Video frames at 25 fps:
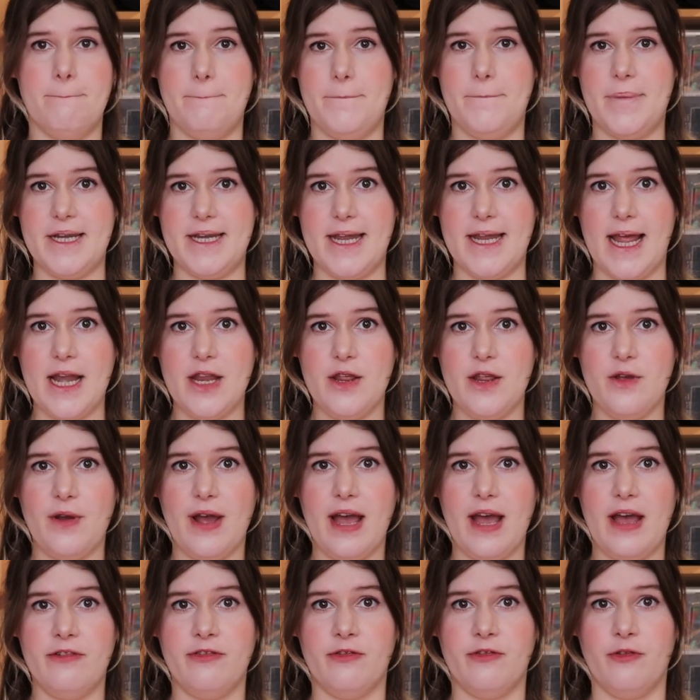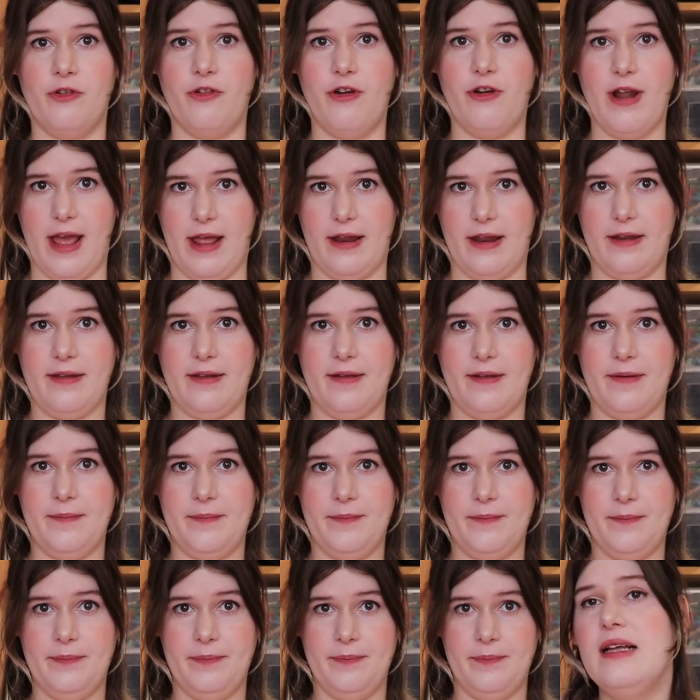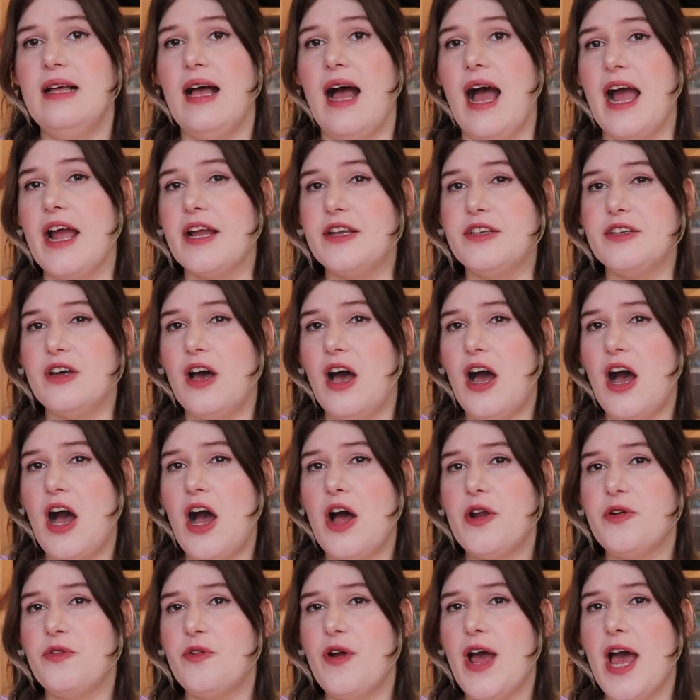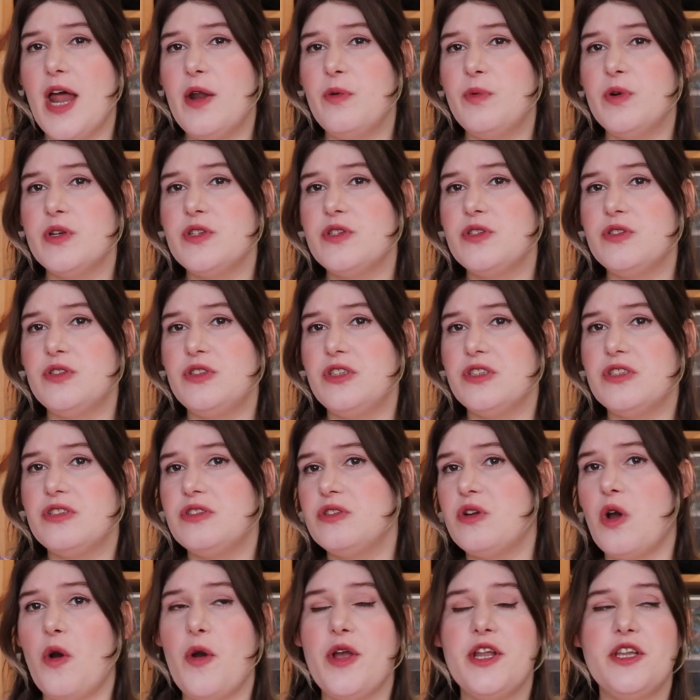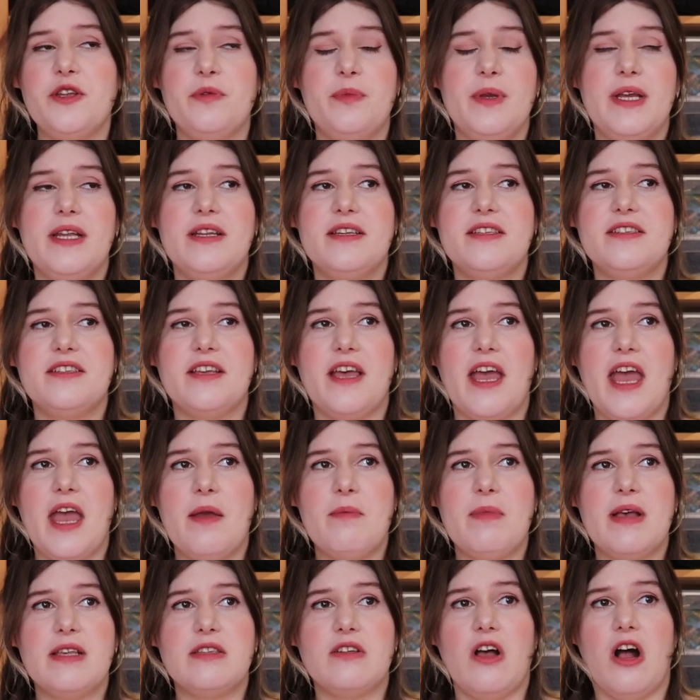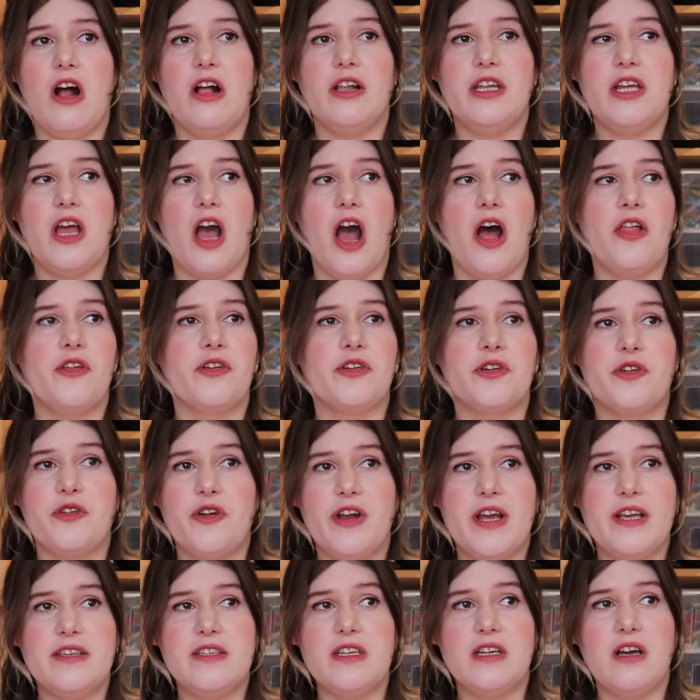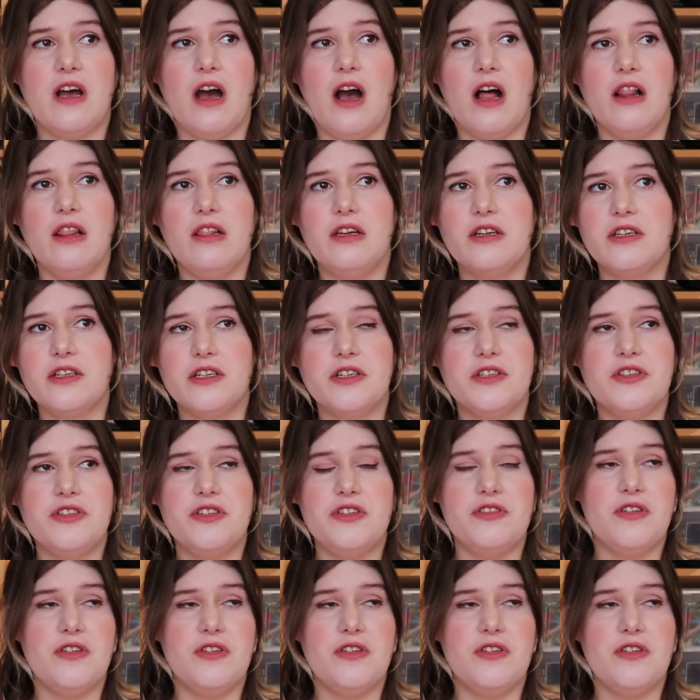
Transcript: But then you have red. I thought red was just going to be the same as all the other crazy colors.